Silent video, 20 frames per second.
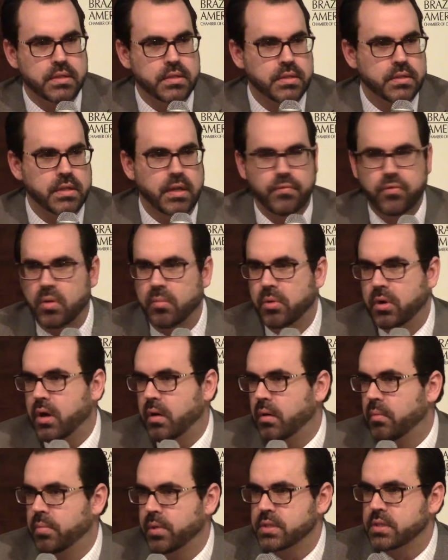He said former
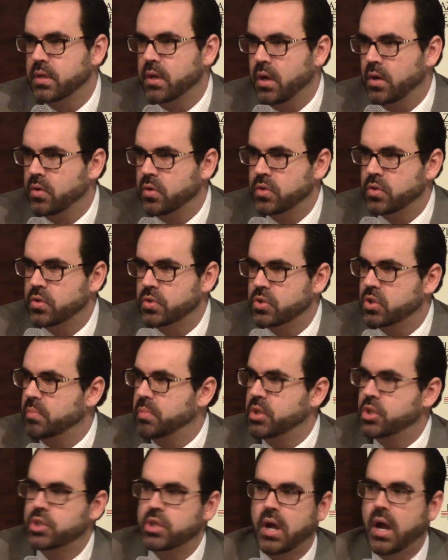President Cardoso should
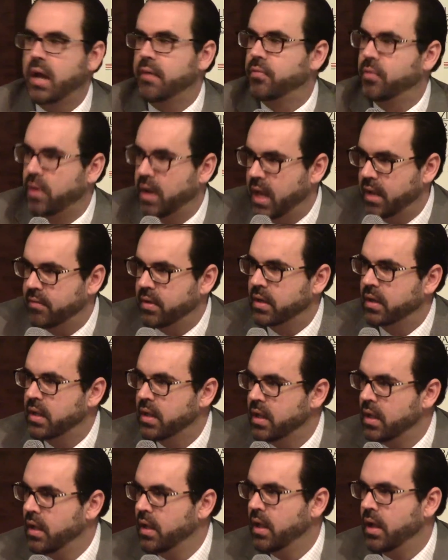be shot for having
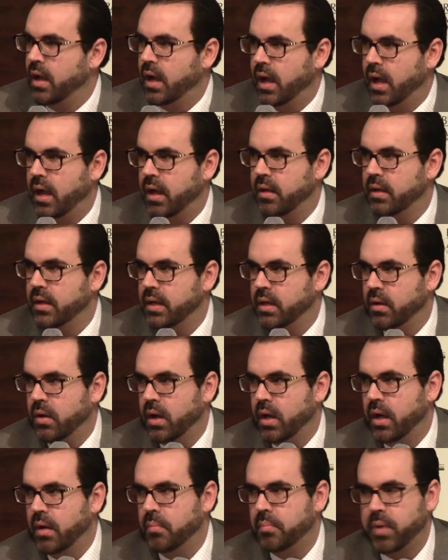
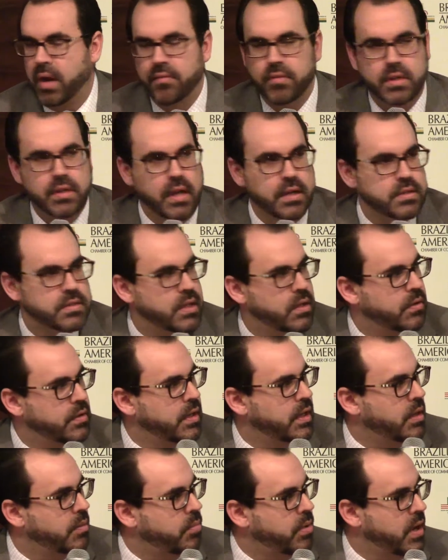privatized state-owned
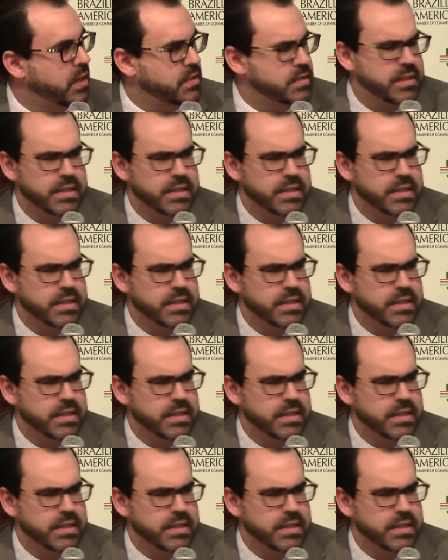enterprises.